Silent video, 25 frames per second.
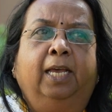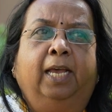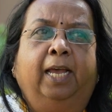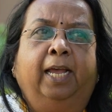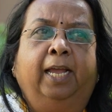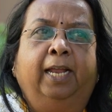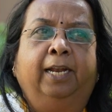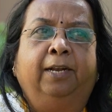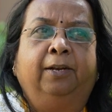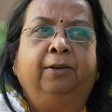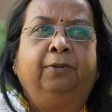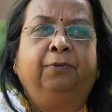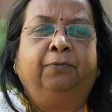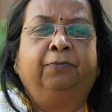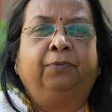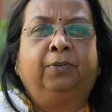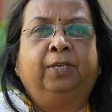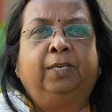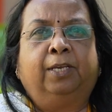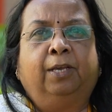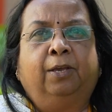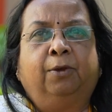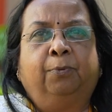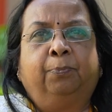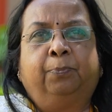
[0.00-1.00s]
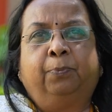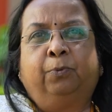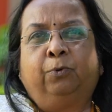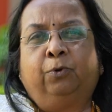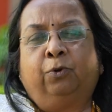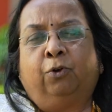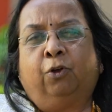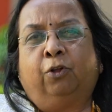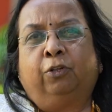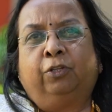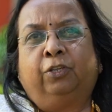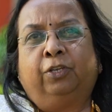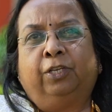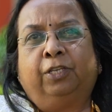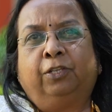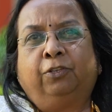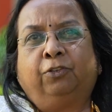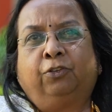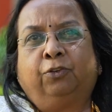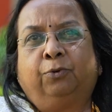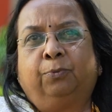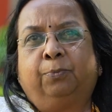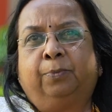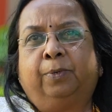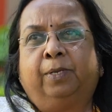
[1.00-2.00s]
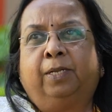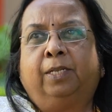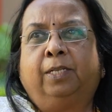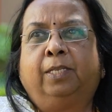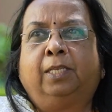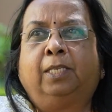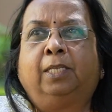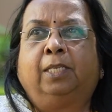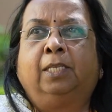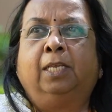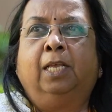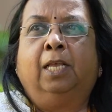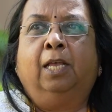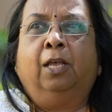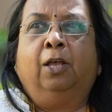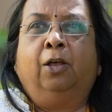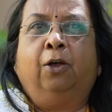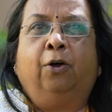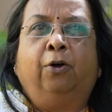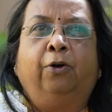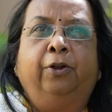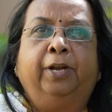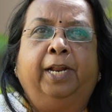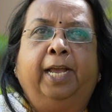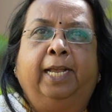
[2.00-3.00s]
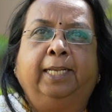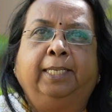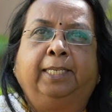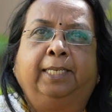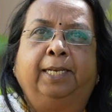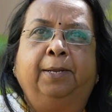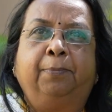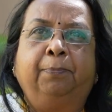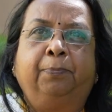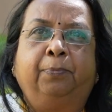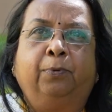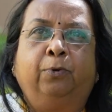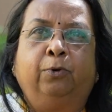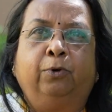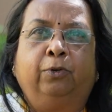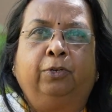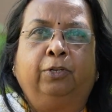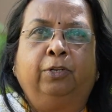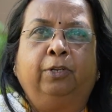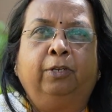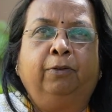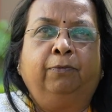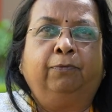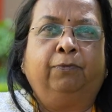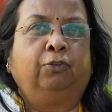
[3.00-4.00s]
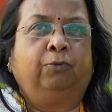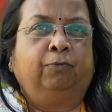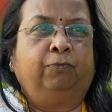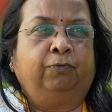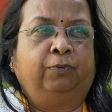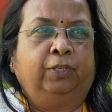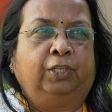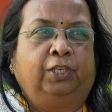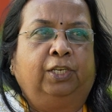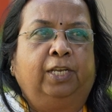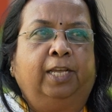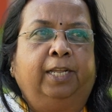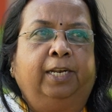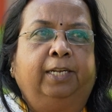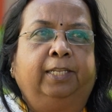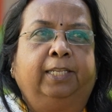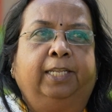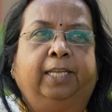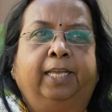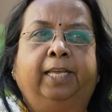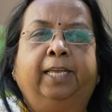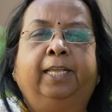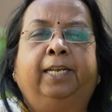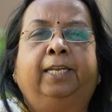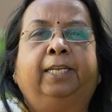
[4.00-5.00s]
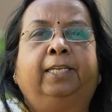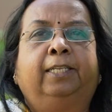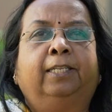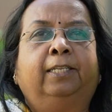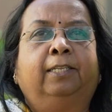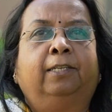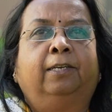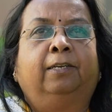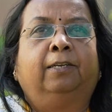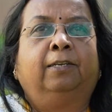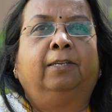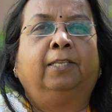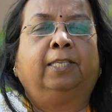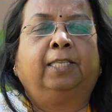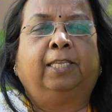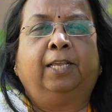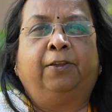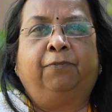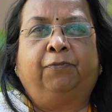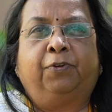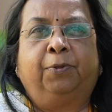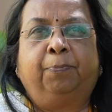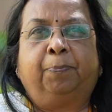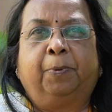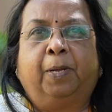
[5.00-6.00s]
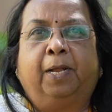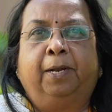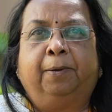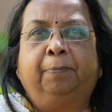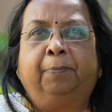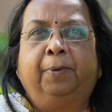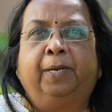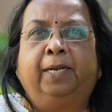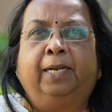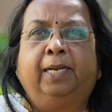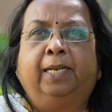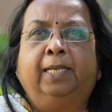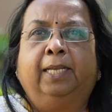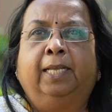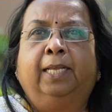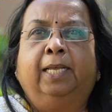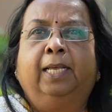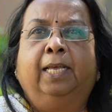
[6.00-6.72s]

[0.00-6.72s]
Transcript: and we have put all the instruments on iSTEM portals, which are there in the SAIF department,